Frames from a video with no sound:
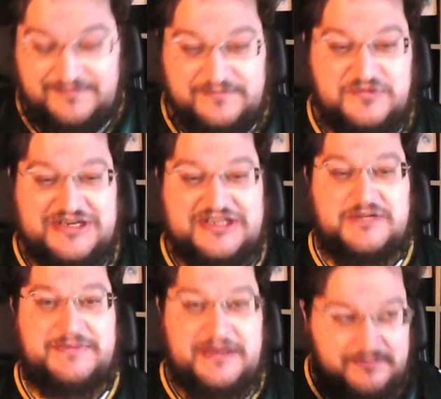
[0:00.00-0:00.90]

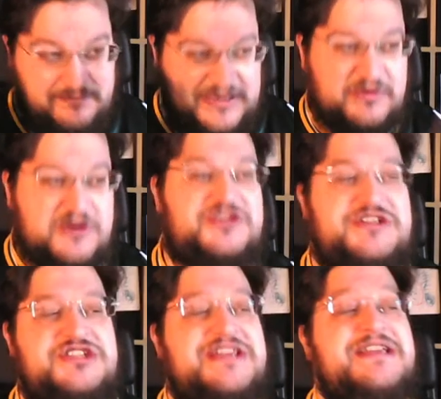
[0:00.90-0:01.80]
Gentleman B Word
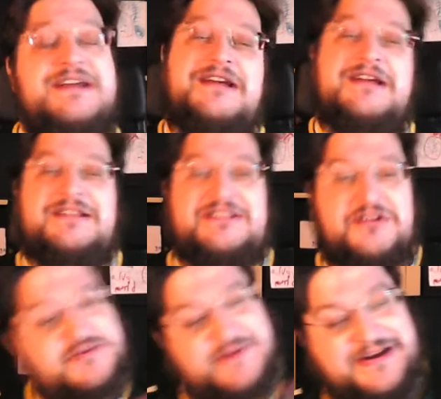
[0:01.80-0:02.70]
trilogy. Let's
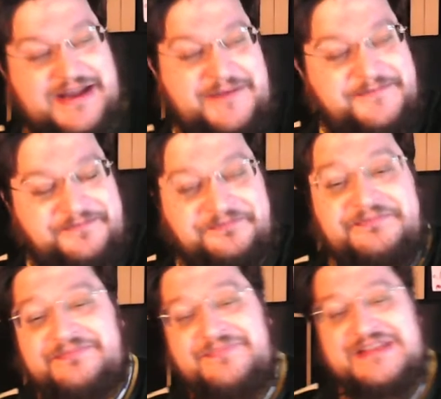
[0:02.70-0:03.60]
not swear again.
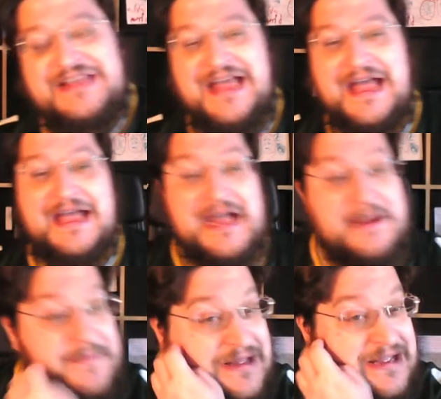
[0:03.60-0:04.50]

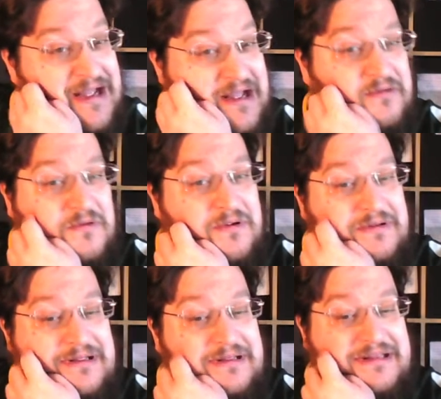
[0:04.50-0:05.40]
Um,
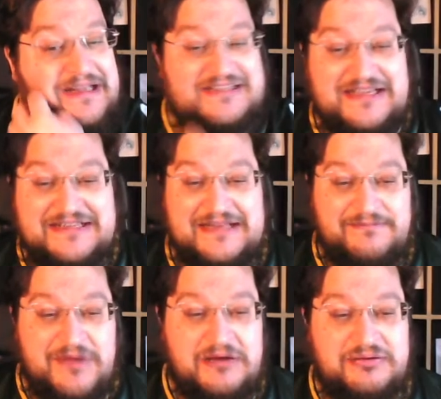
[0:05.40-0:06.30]
it's
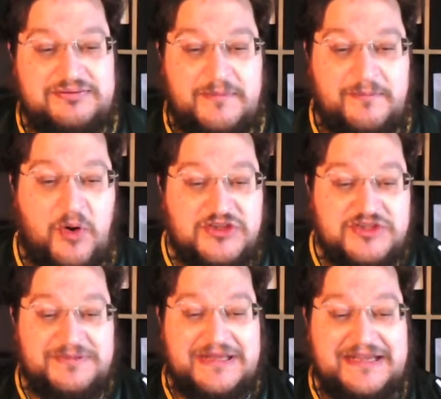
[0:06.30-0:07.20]

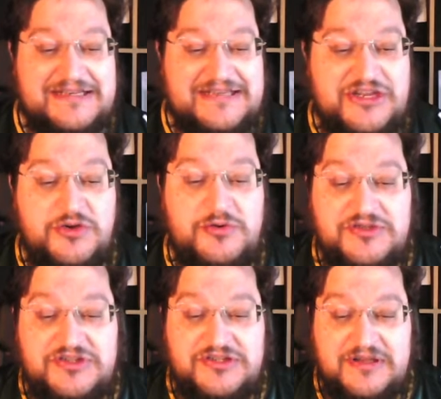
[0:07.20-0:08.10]
possibly
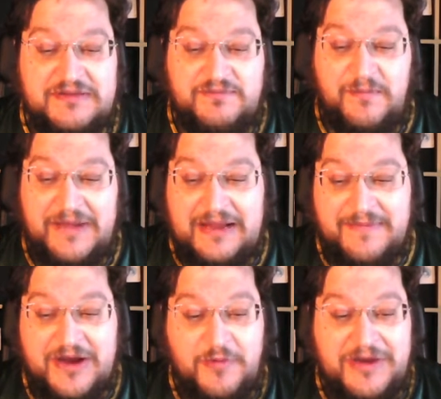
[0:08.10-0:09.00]
continues. May
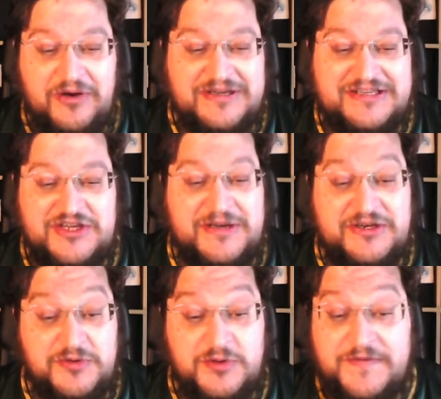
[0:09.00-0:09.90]
or may not continue. I
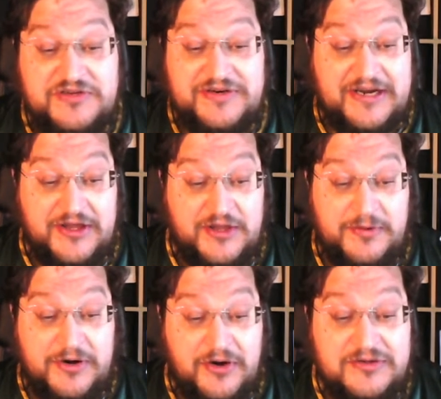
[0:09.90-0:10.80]
don't know if he's writing another one
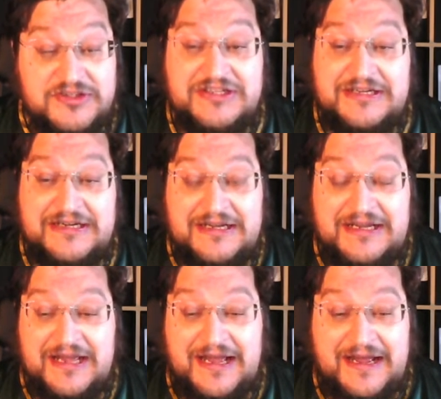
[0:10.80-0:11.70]
or not.
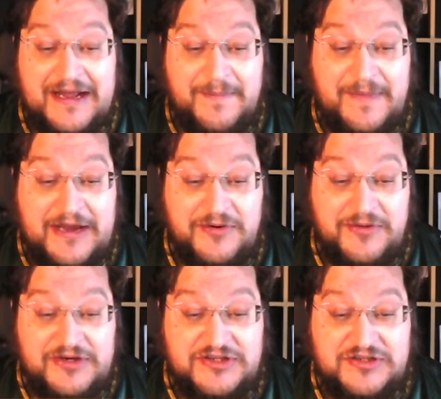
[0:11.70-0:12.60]
I know
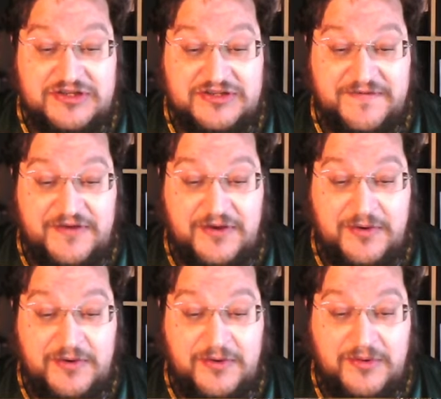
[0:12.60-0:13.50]
there's a
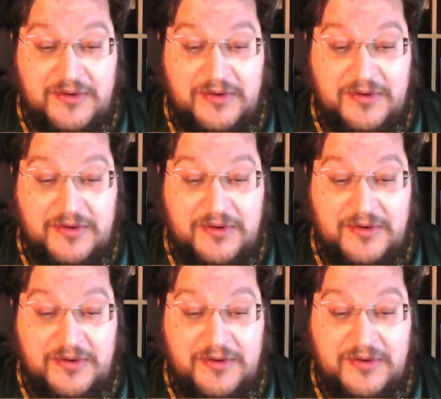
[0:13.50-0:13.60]
few